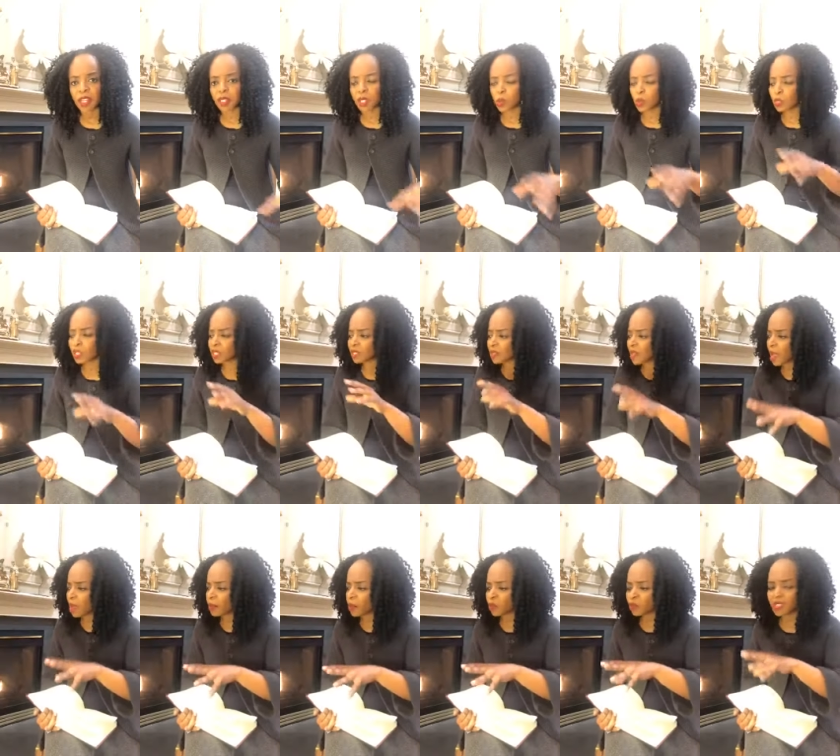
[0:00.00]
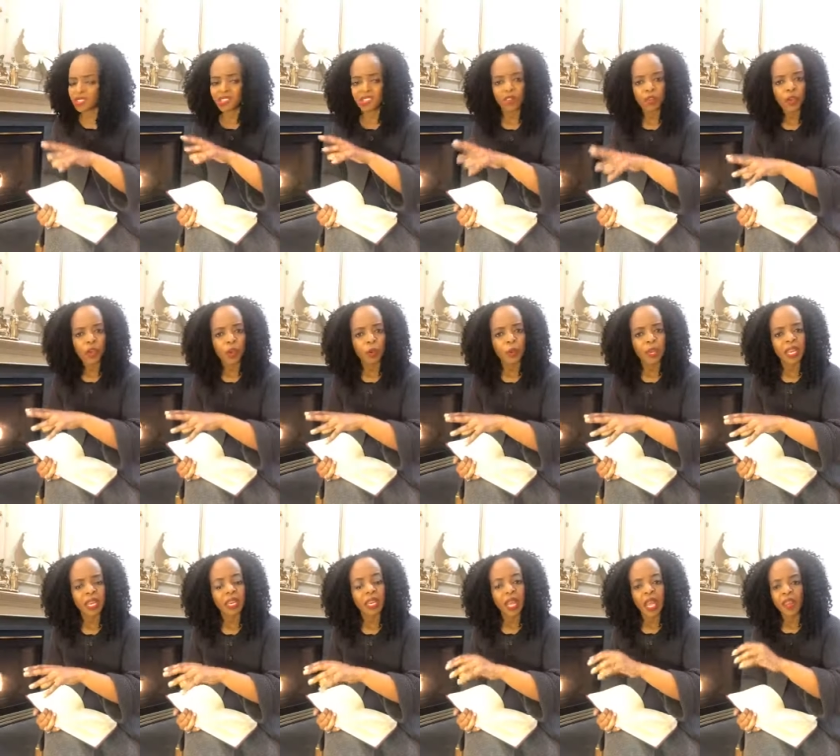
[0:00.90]
and there was a time there was a steering
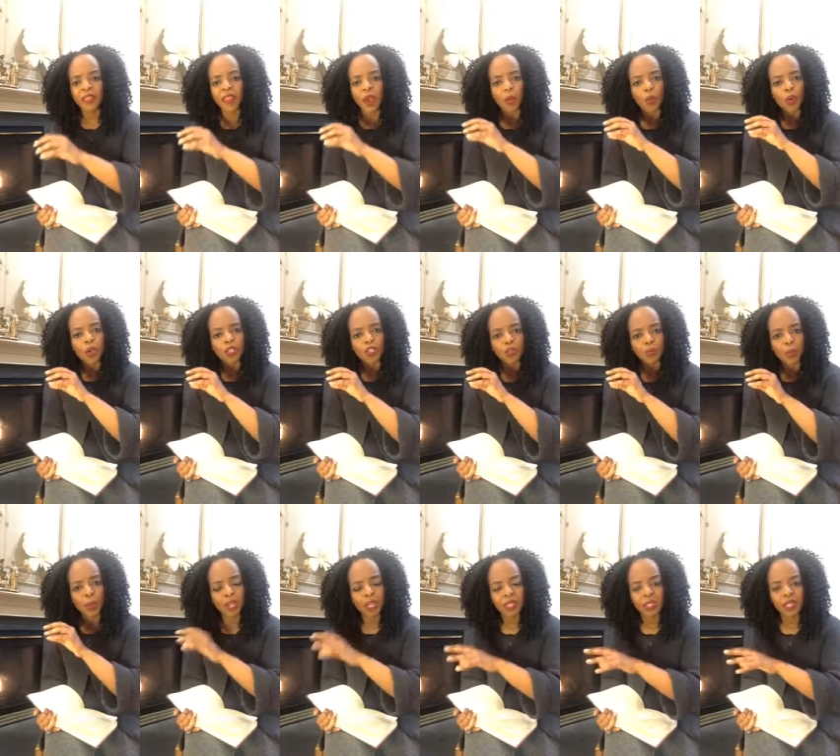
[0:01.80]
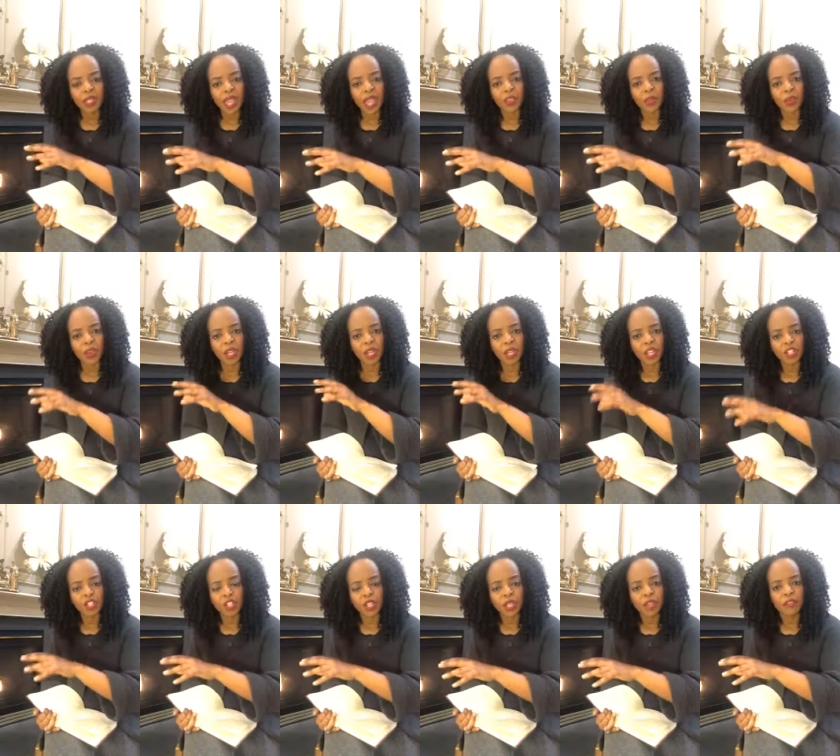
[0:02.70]
committee that was putting together an
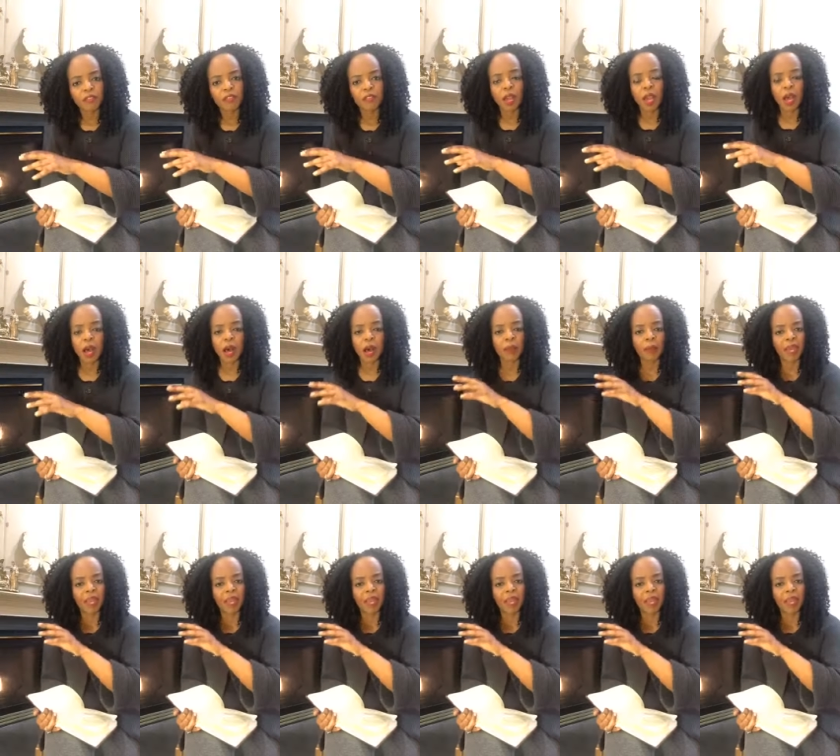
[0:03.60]
initiative um,